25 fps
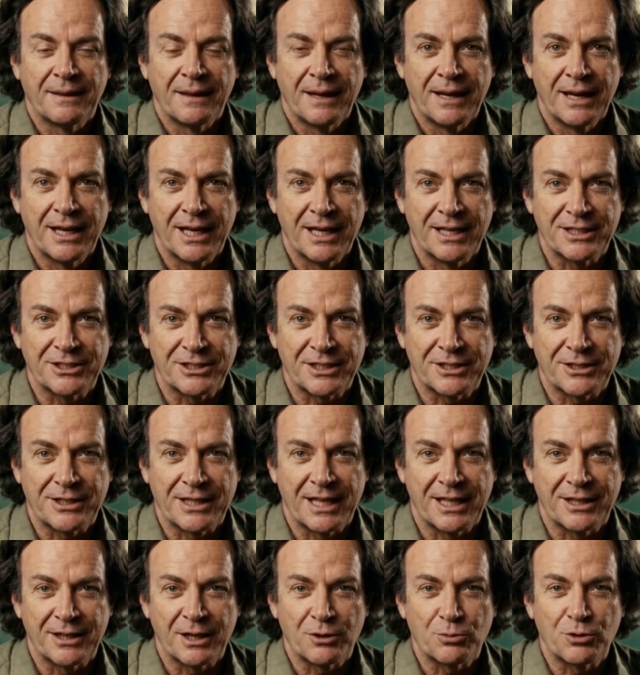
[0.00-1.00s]
Here's the
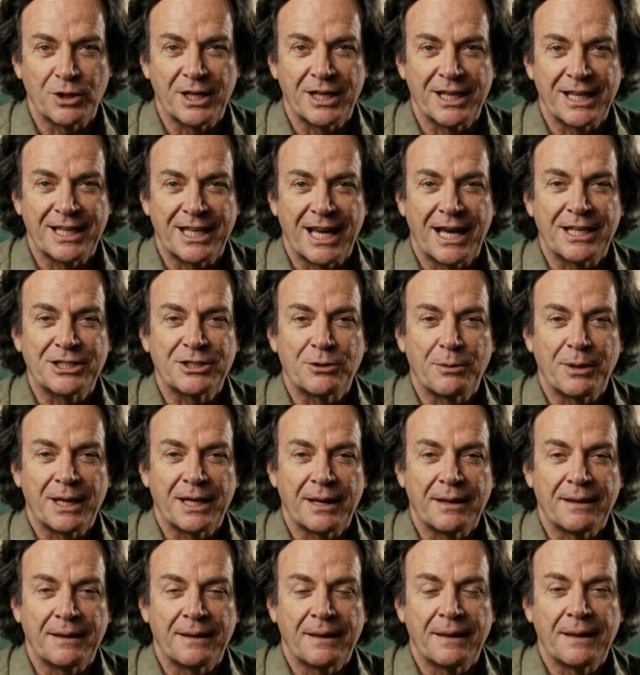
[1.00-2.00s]
thing that really gets me.
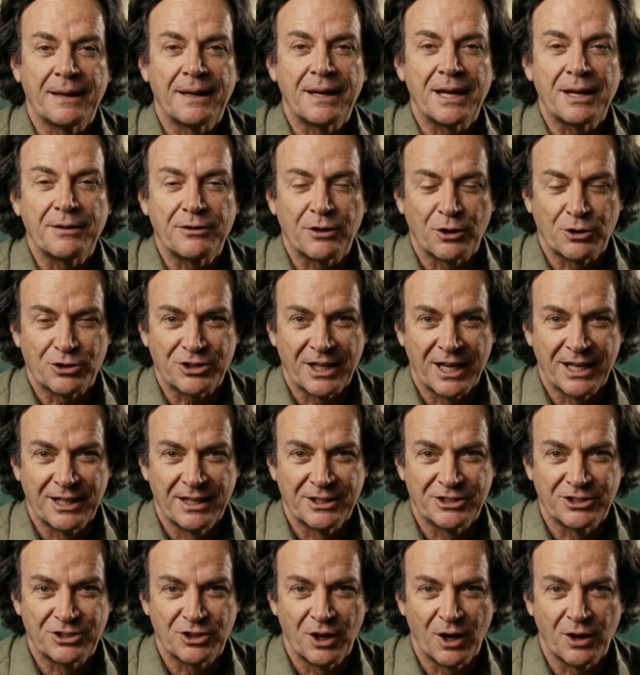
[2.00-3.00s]
If you take a
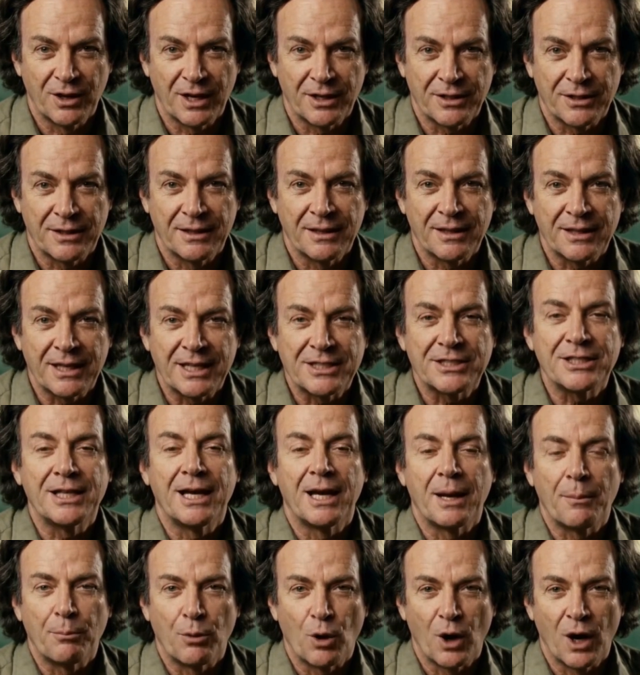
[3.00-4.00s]
solid, let's say
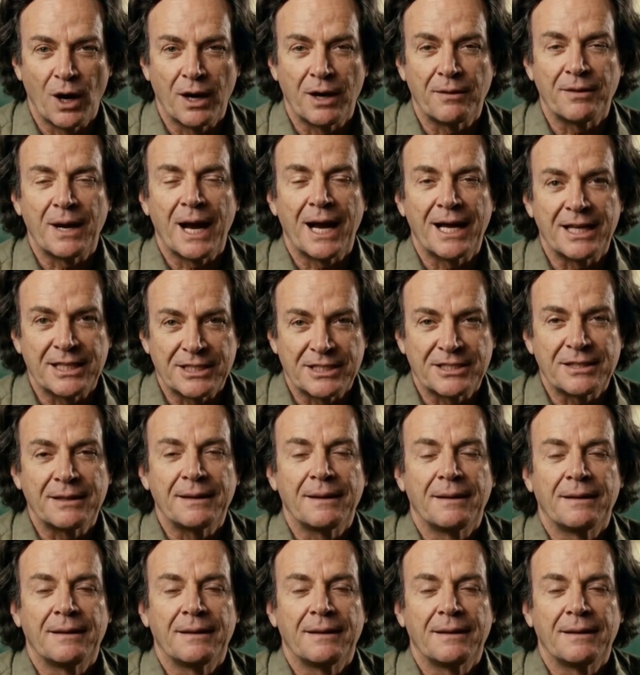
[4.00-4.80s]
a block of ice,